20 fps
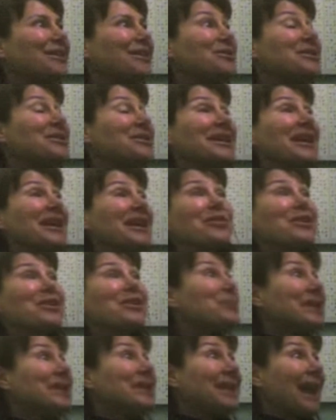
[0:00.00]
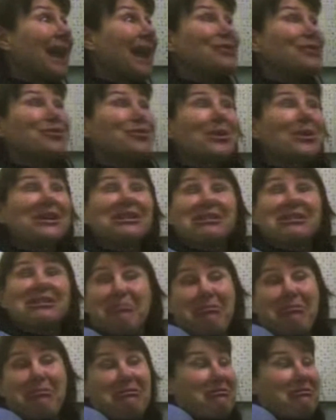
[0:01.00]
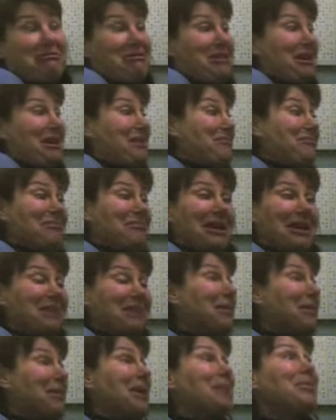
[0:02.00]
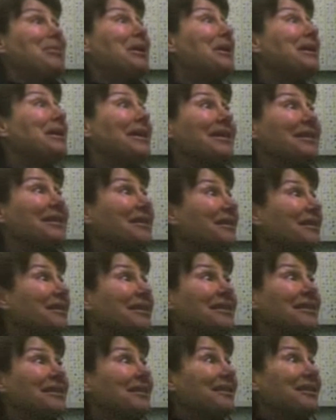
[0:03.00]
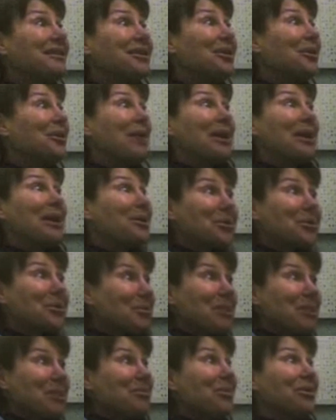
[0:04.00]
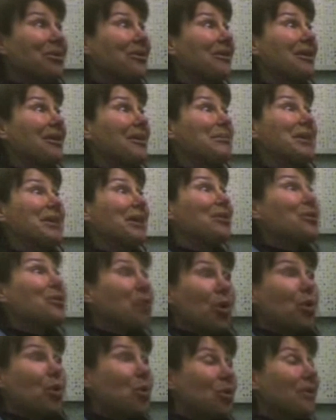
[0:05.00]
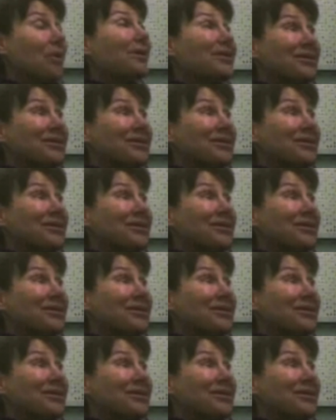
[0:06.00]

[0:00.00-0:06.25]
did he ever give me the address? Maybe. I don't remember. I mean, I don't know.